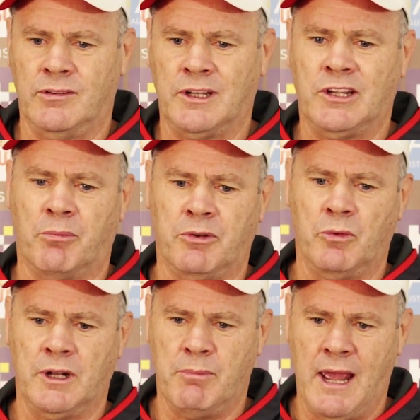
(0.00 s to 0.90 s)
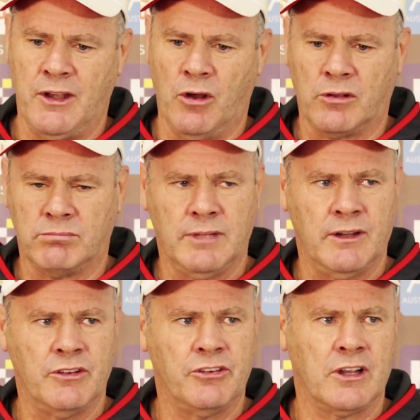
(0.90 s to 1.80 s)
he copped a really bad knock
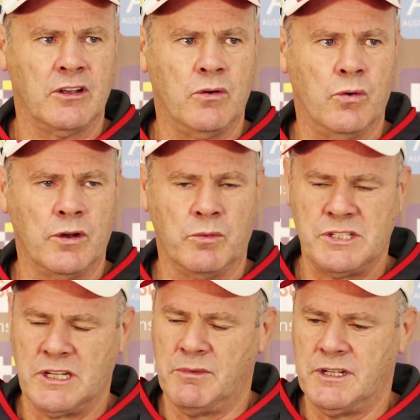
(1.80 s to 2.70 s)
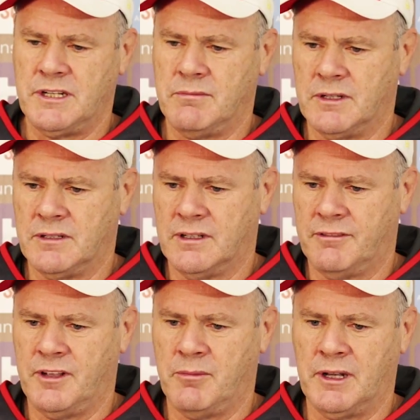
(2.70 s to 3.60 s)
there in the second quarter, which limited him a
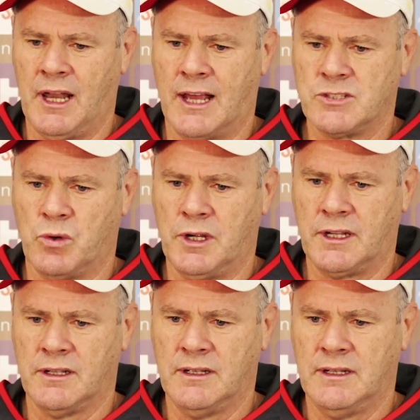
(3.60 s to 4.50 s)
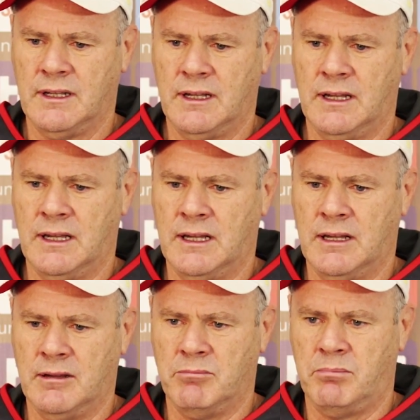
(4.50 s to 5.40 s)
fair bit last week.
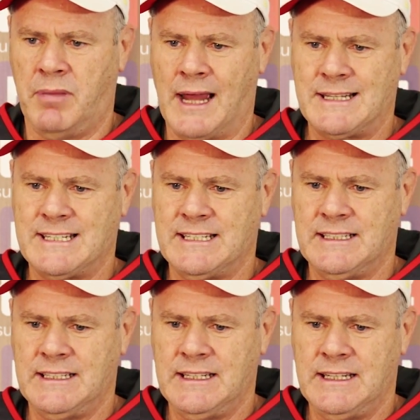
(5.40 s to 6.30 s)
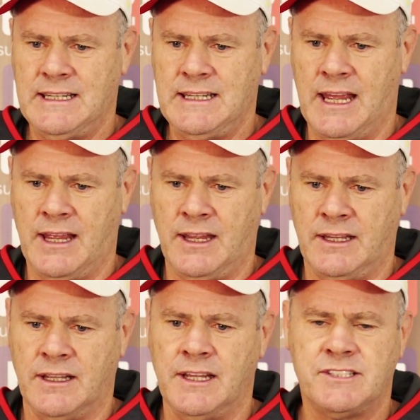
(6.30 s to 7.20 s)

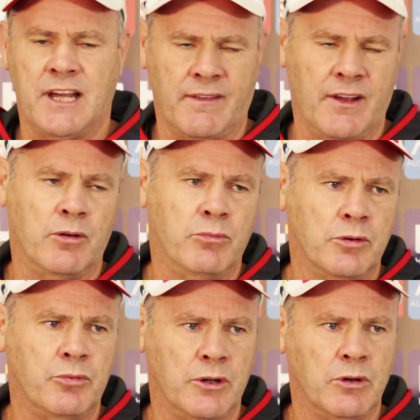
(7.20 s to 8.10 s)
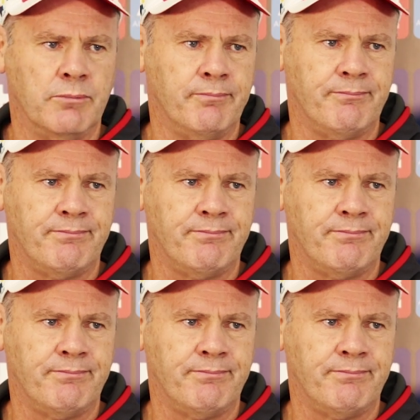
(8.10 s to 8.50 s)
He's taking that on board pretty well.